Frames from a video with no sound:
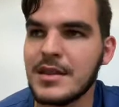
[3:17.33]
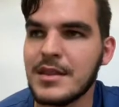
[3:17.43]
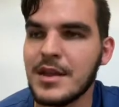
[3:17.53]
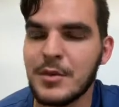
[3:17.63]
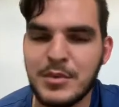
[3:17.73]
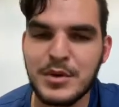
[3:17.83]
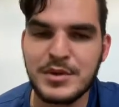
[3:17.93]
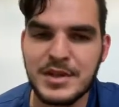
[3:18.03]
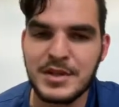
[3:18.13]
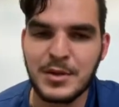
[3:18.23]

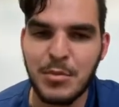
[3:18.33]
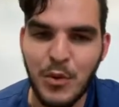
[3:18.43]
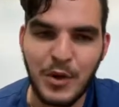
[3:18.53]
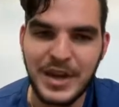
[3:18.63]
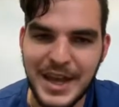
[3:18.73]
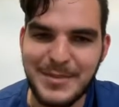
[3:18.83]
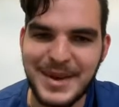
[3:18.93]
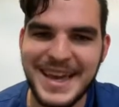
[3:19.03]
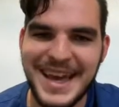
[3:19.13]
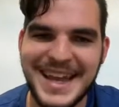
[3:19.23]
abusing their poor game
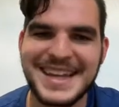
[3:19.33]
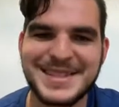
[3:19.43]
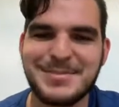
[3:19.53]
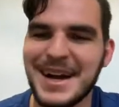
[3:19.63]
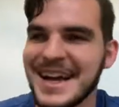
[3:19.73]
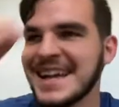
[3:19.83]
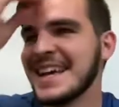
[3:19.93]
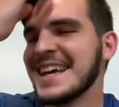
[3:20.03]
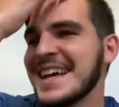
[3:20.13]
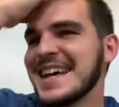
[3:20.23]
mechanics by
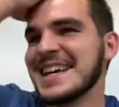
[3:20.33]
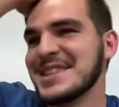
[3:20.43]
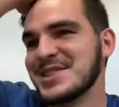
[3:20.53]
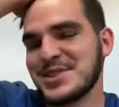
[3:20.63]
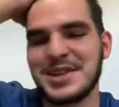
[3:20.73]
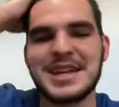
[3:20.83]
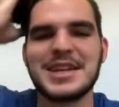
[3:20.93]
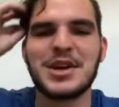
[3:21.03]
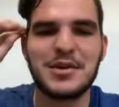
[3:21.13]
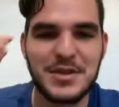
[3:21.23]
just letting
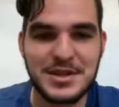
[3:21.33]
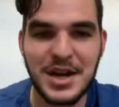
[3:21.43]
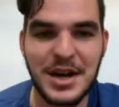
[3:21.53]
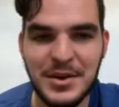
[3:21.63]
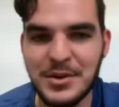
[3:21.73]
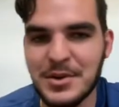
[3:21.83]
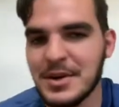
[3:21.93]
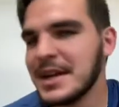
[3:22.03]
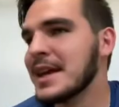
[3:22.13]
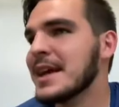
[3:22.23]
go of the toggle
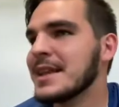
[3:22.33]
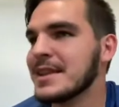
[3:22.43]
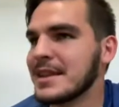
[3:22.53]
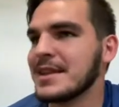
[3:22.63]
and,